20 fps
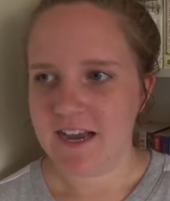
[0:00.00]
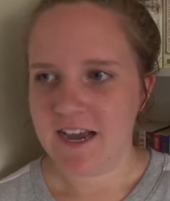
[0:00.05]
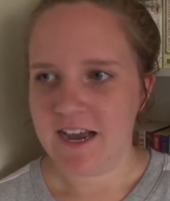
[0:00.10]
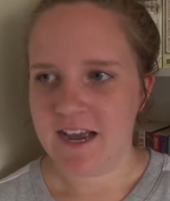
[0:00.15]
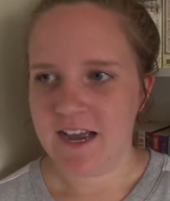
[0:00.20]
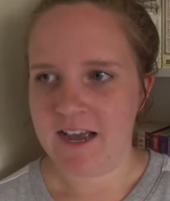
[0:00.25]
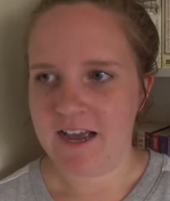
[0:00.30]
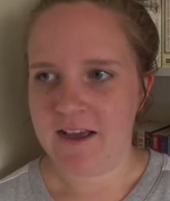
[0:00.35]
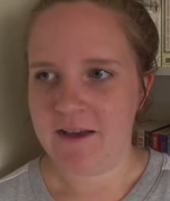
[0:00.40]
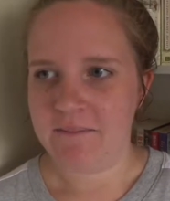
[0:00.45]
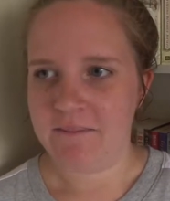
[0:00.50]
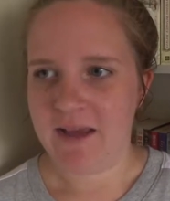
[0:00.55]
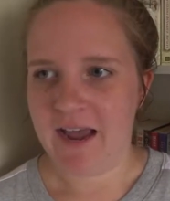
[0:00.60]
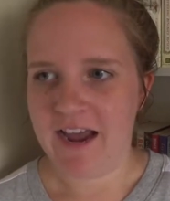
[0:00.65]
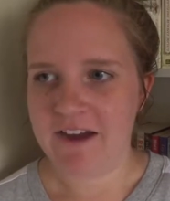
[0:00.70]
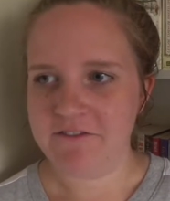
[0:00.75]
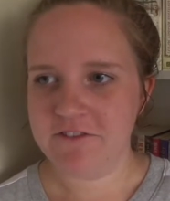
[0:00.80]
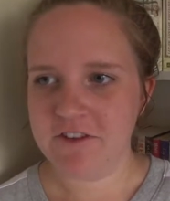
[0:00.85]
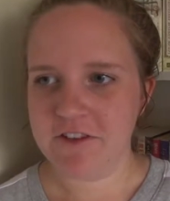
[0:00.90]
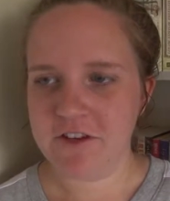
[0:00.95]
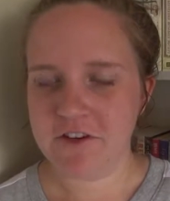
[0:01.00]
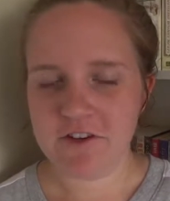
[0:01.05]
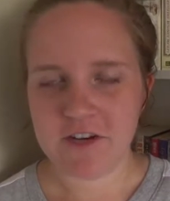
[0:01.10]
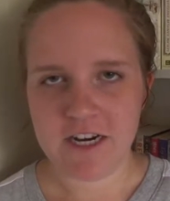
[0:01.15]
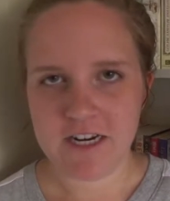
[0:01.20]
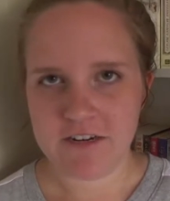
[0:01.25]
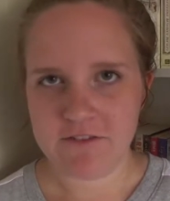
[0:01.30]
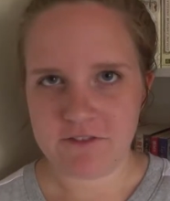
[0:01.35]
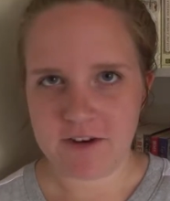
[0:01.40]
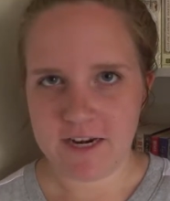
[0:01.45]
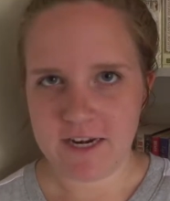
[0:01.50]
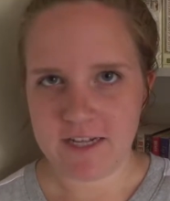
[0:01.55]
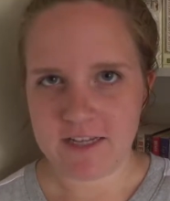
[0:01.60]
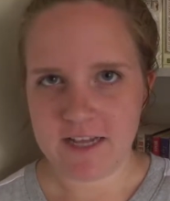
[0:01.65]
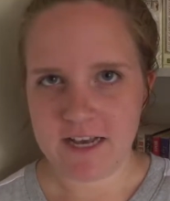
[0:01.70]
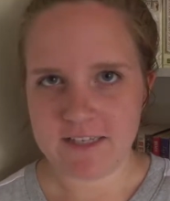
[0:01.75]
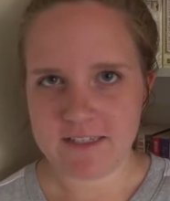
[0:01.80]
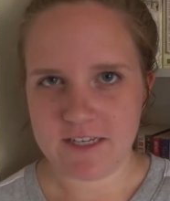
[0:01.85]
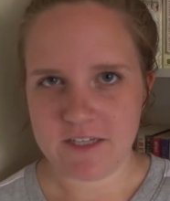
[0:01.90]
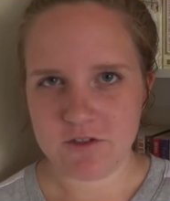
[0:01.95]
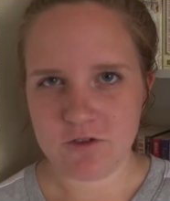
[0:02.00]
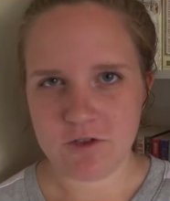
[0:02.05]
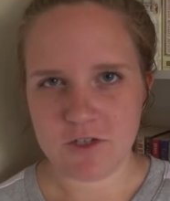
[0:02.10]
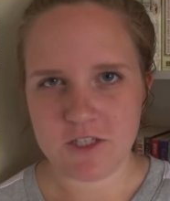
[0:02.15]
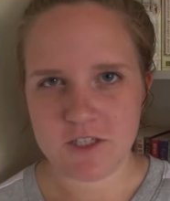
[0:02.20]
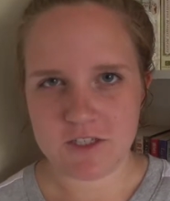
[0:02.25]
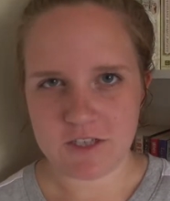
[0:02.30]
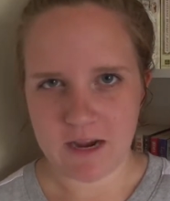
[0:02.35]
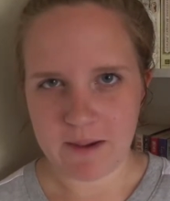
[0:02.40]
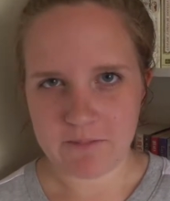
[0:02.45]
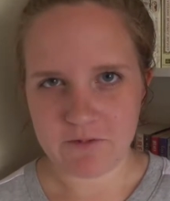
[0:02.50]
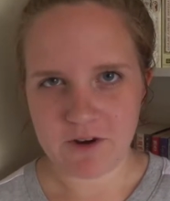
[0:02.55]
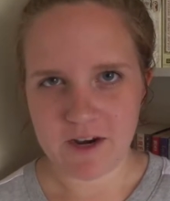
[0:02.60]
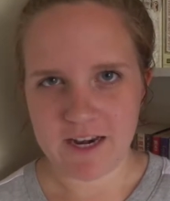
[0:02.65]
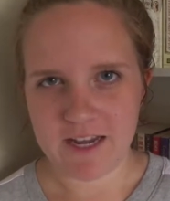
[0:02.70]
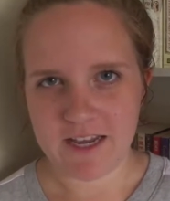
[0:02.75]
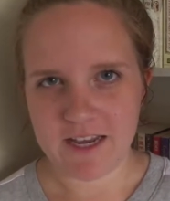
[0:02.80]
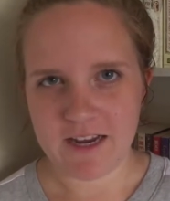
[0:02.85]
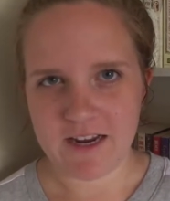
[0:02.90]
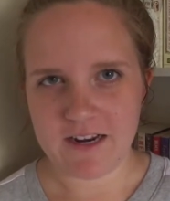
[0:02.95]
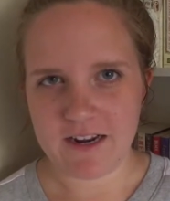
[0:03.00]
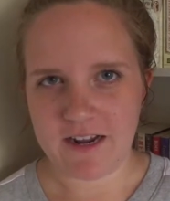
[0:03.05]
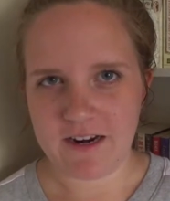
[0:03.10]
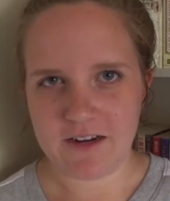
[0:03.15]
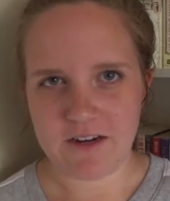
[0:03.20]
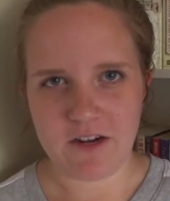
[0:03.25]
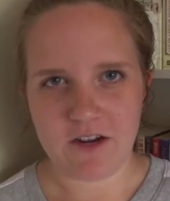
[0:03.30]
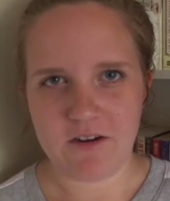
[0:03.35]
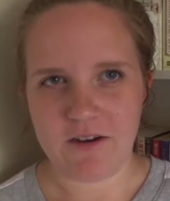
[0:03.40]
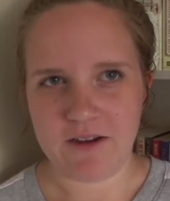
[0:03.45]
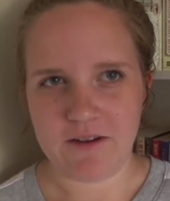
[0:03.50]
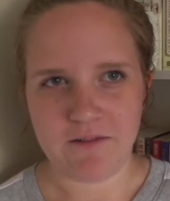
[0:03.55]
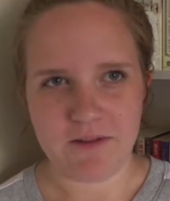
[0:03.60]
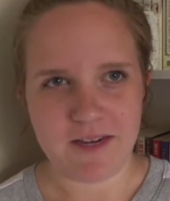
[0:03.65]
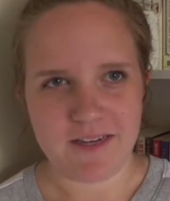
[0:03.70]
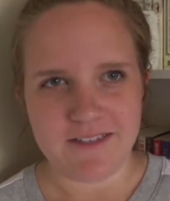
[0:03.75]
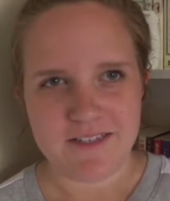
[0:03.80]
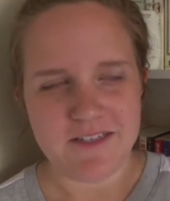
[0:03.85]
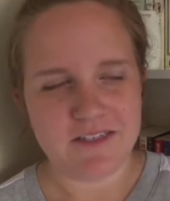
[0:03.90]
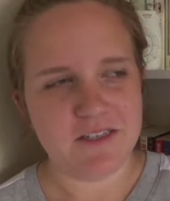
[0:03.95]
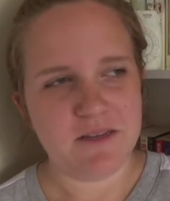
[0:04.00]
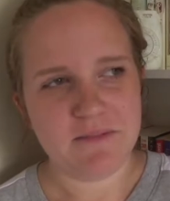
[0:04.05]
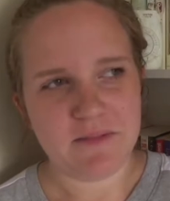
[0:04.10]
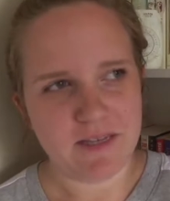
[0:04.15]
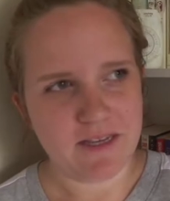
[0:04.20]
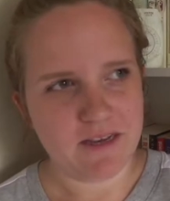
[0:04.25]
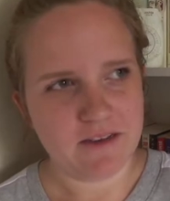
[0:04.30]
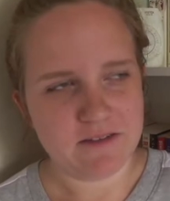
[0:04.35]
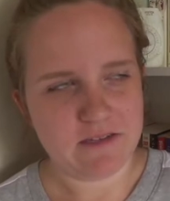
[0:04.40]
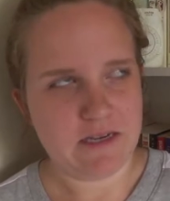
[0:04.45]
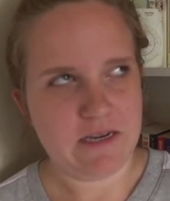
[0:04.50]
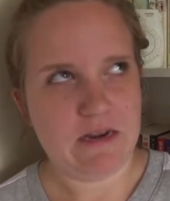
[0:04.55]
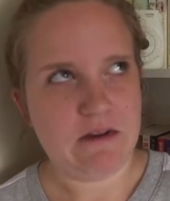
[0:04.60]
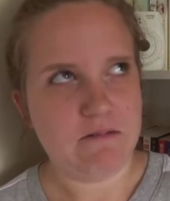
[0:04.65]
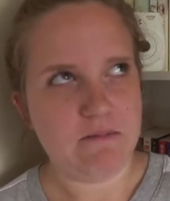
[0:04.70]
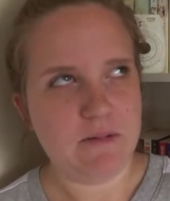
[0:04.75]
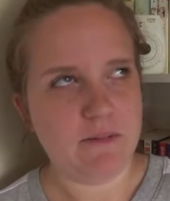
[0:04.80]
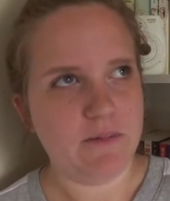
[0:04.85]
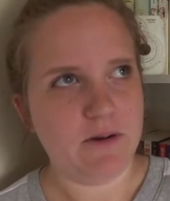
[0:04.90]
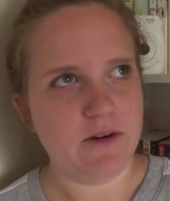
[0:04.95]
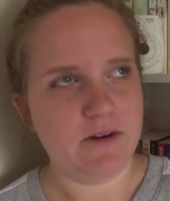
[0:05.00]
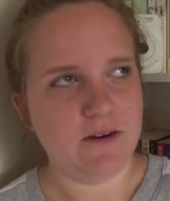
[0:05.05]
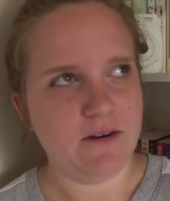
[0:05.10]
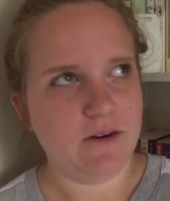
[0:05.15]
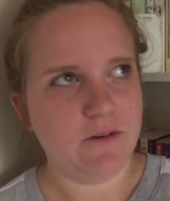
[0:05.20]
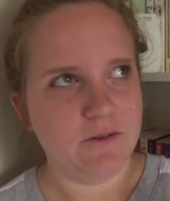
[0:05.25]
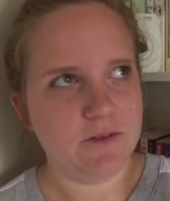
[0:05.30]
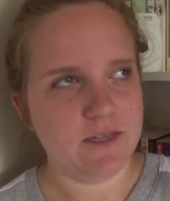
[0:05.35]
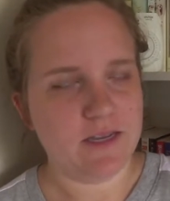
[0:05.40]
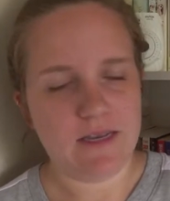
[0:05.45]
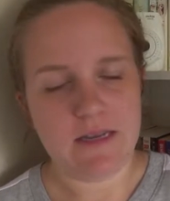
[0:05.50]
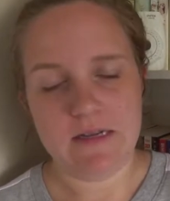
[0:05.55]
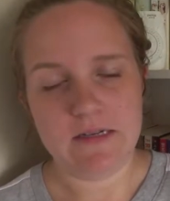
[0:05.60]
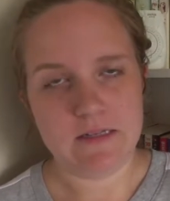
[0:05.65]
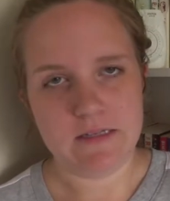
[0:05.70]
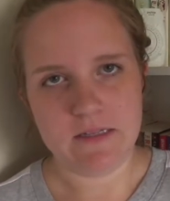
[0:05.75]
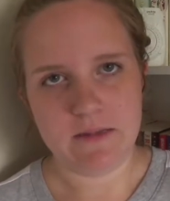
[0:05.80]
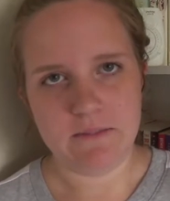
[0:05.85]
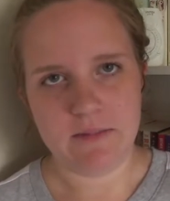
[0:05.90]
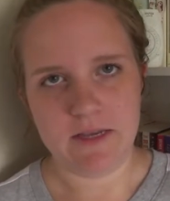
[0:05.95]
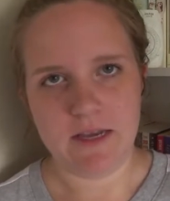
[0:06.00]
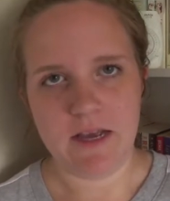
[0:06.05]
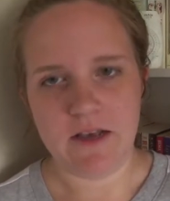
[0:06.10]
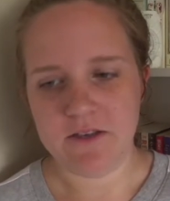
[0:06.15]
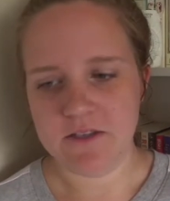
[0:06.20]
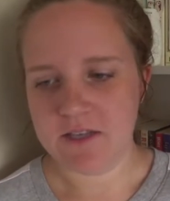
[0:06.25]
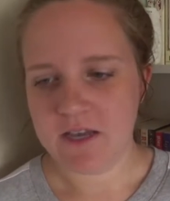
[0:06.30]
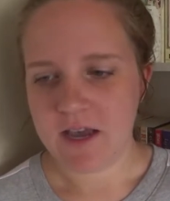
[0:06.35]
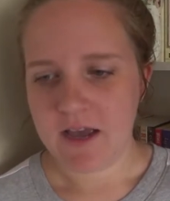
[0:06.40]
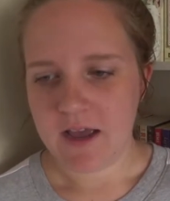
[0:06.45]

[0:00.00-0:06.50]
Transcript: After the creative writing class, I sort of stopped writing it. I don't know, I did something else, I can't remember. I was like into something else.